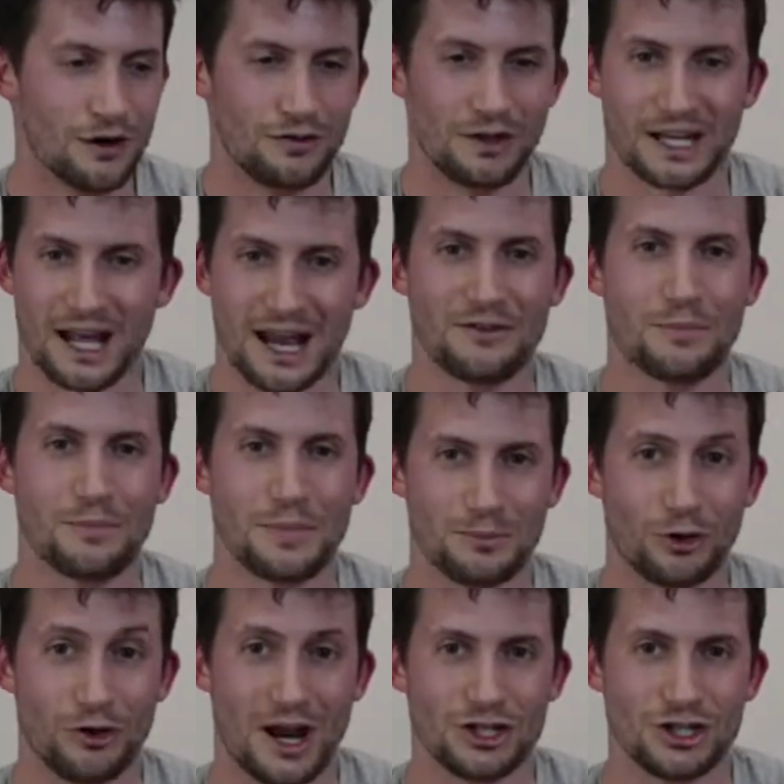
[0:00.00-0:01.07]
I'll have a bit more
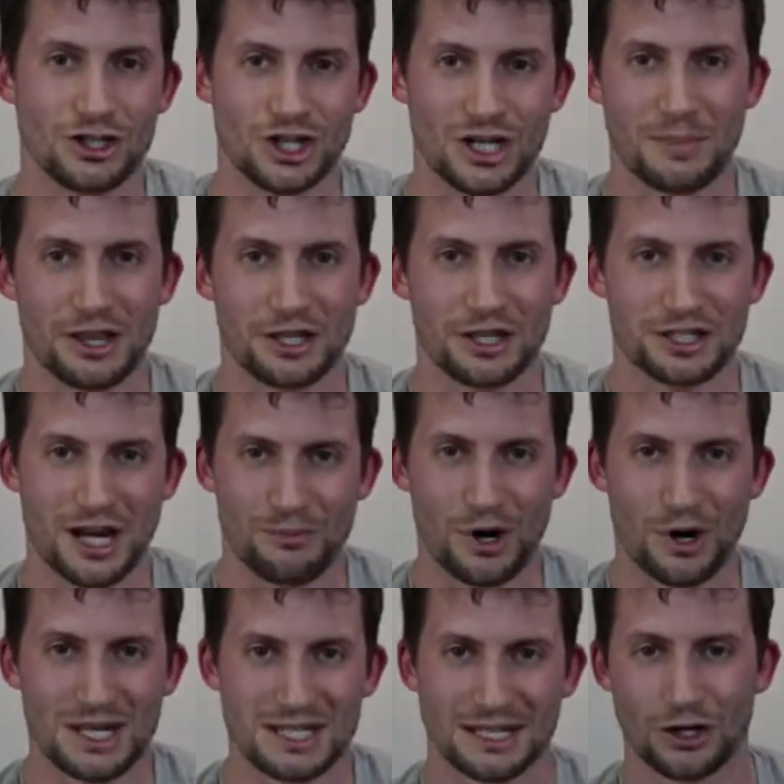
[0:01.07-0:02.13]
energy by the time Wednesday
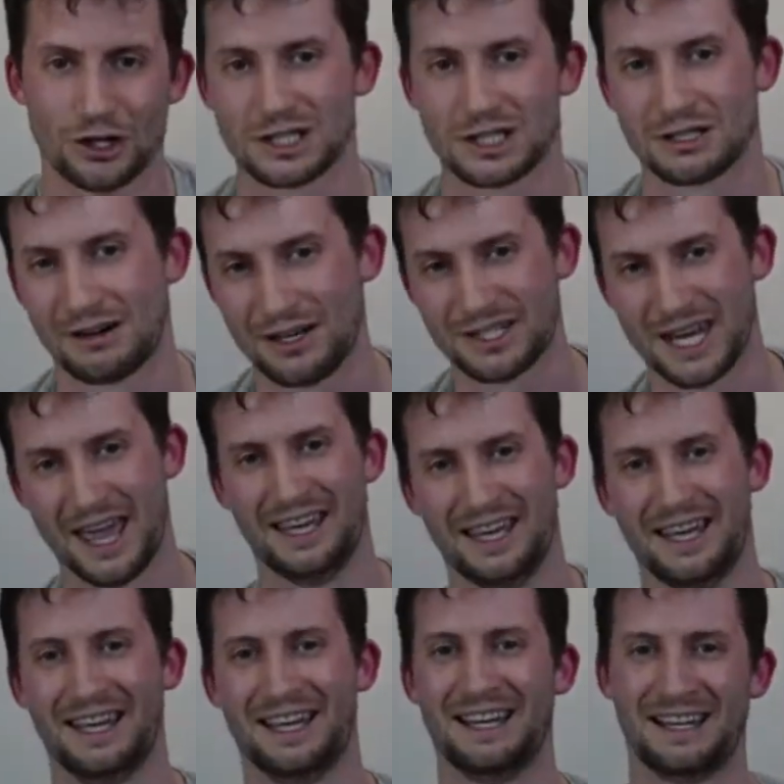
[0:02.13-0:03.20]
knocks around.
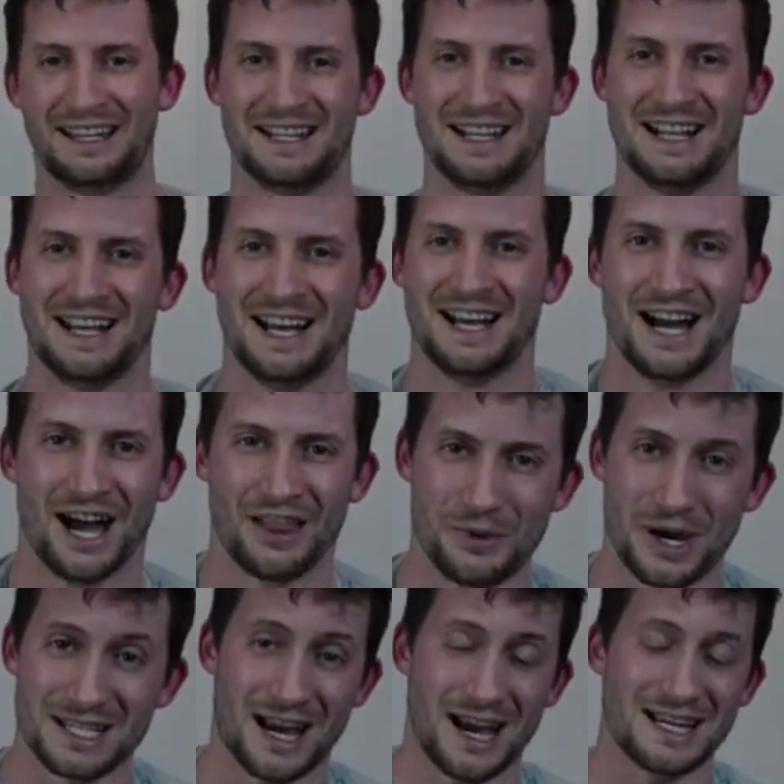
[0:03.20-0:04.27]
Otherwise,
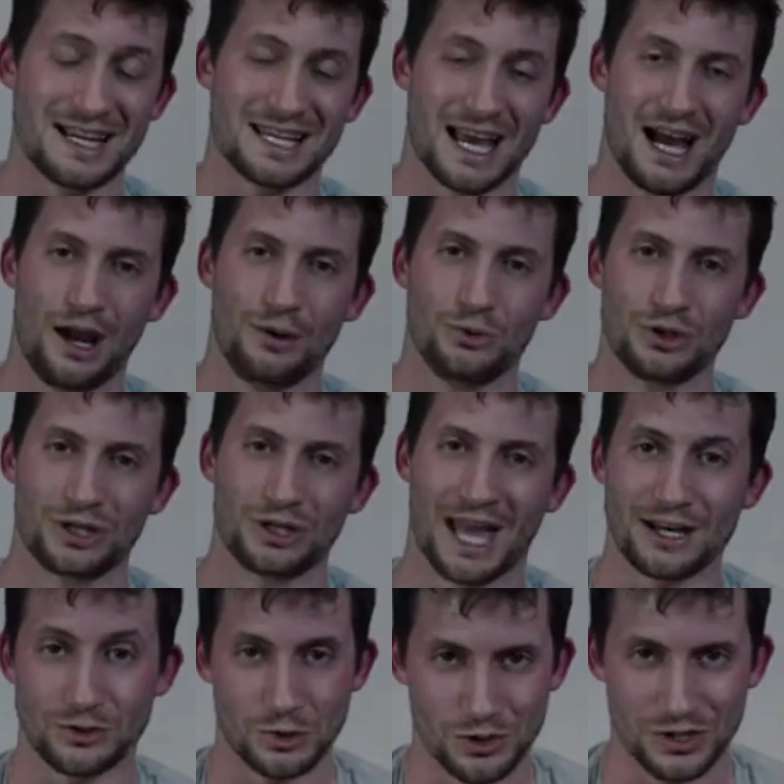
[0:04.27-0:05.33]
guys, I will catch up with you
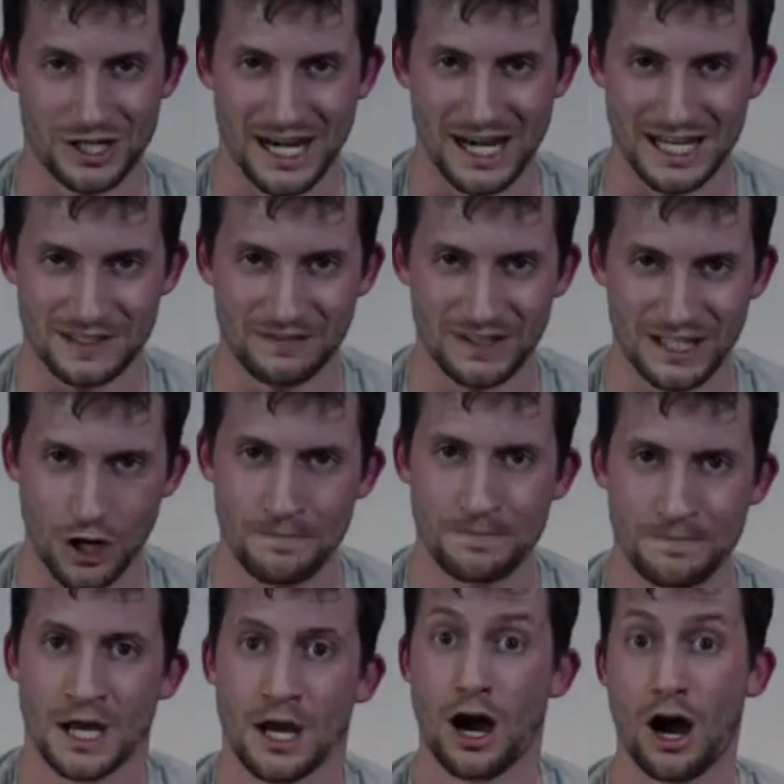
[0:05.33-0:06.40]
in the next video.
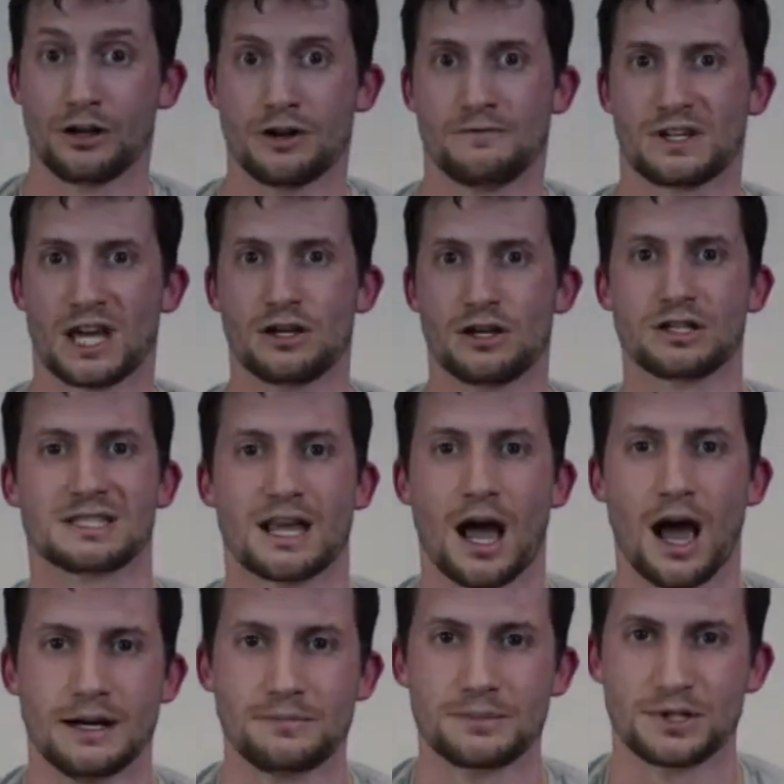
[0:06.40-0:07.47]
Oh, don't forget you can sign up for
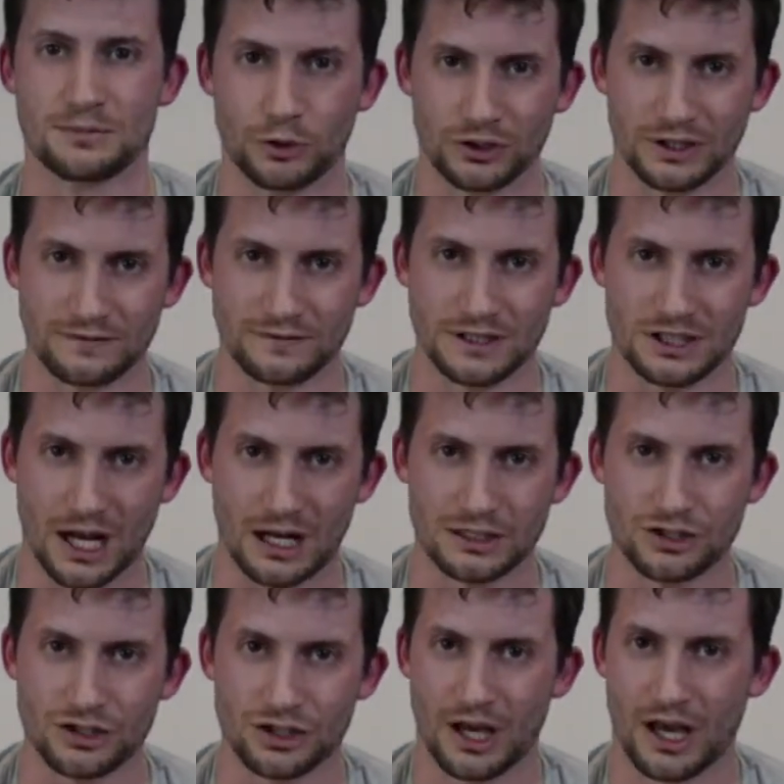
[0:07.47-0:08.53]
the More Than Lifting Challenge,
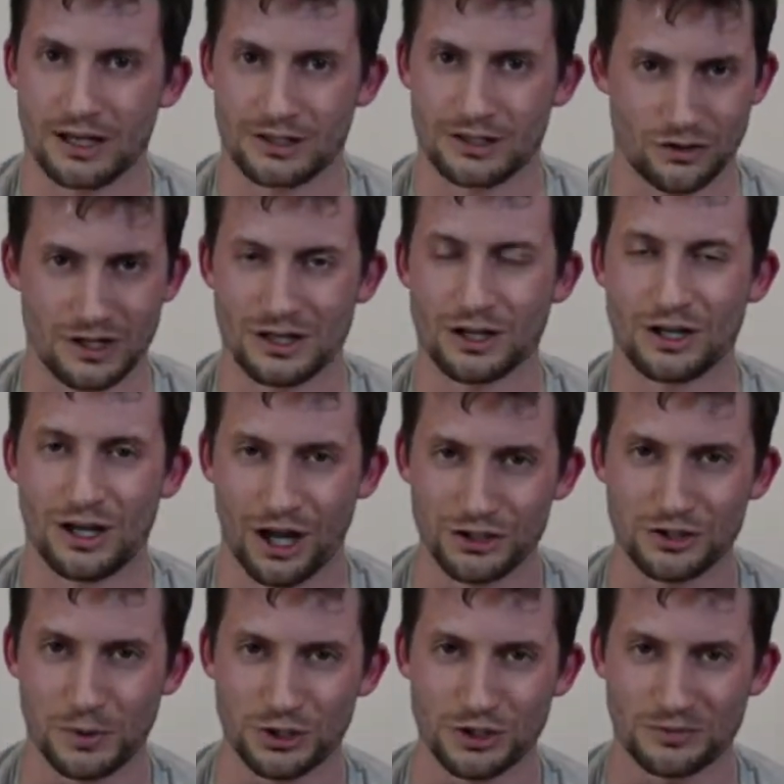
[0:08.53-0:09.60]
the 100
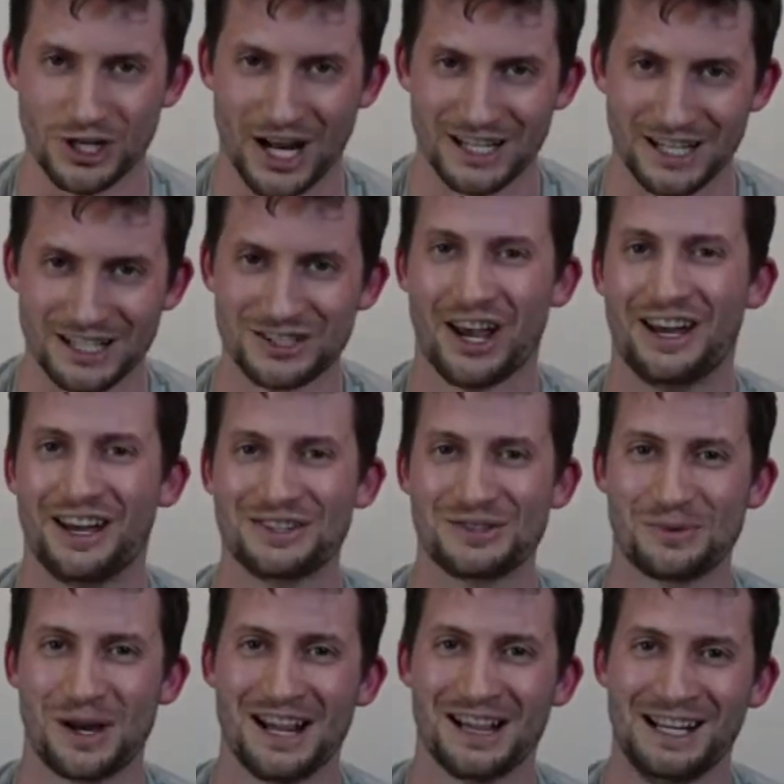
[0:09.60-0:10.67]
Push-Up Challenge as
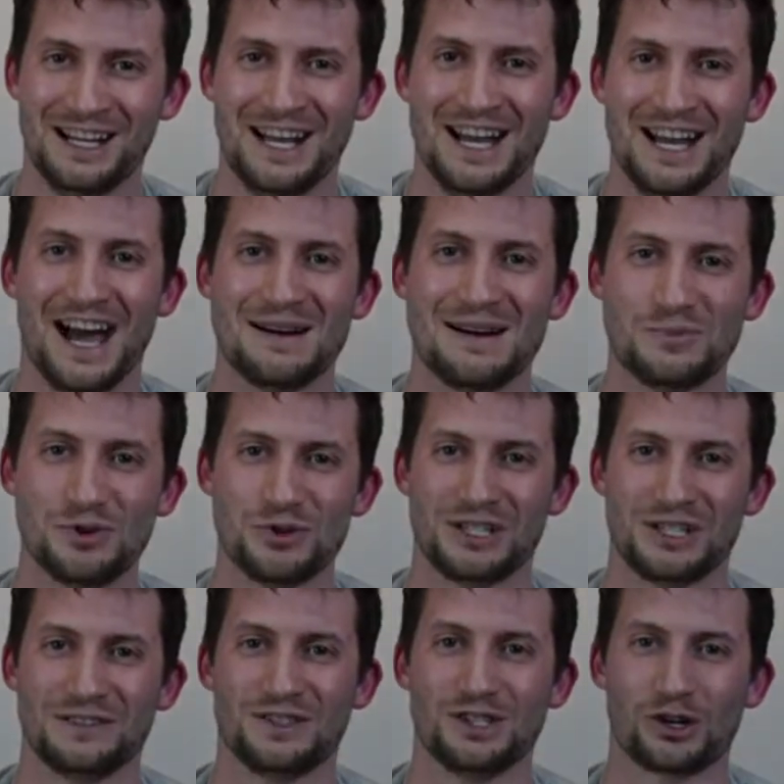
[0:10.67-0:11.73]
well at
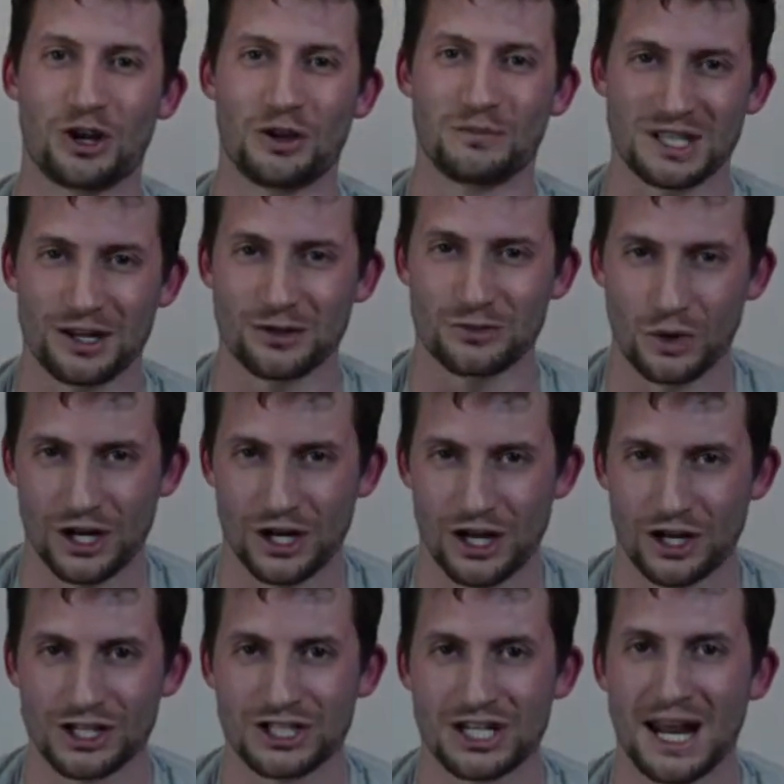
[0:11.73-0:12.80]

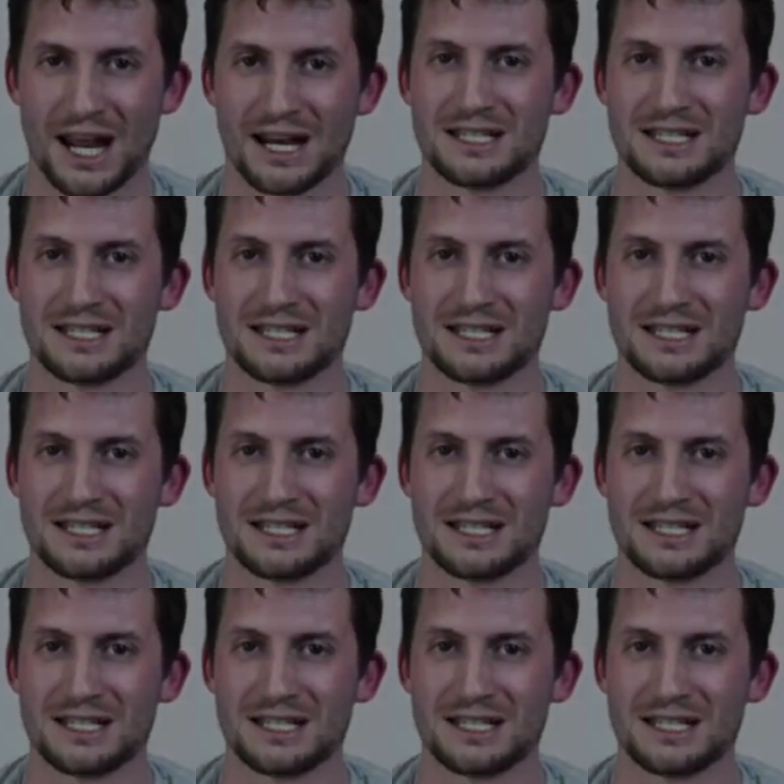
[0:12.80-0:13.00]
morethanlifting.com/100challenge.